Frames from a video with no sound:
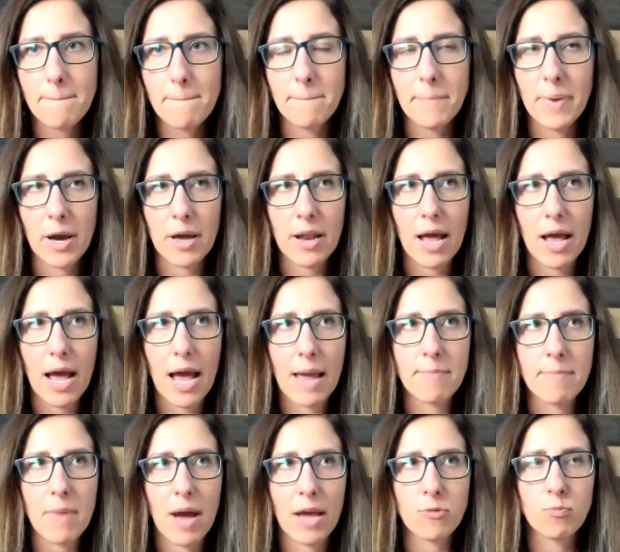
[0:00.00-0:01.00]
but
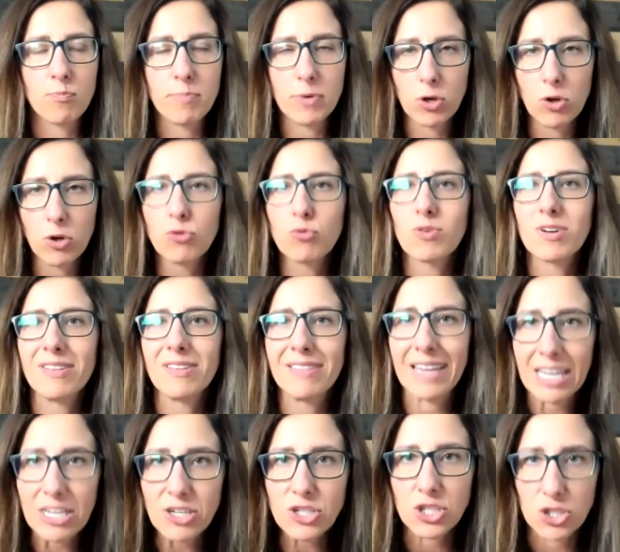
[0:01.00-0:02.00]
I build
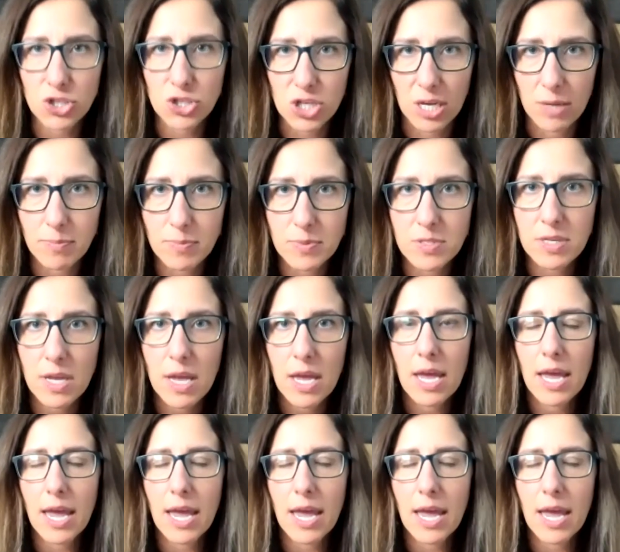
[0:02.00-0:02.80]
relationships,